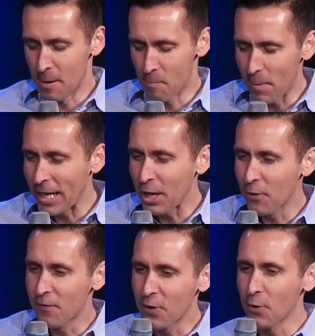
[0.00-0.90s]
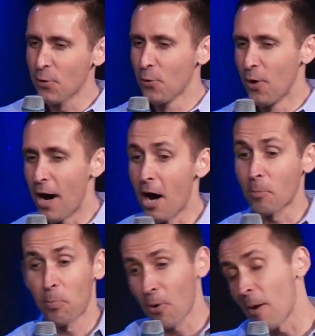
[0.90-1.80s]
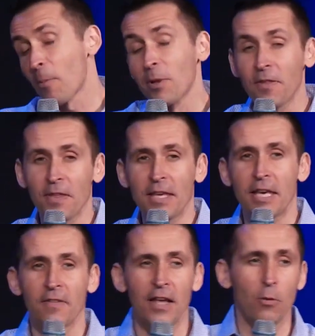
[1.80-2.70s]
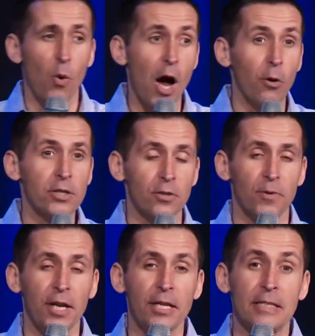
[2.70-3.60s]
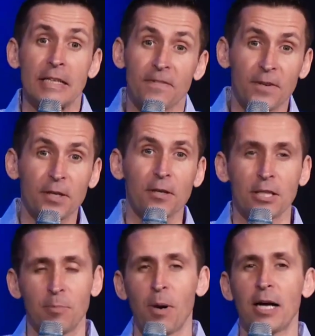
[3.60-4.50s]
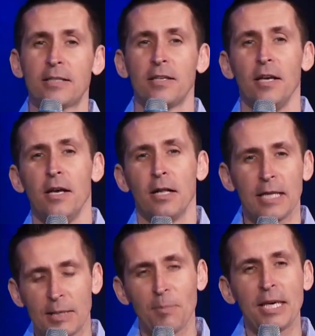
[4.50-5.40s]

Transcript: many of you are probably thinking that, wow, it's already difficult, but let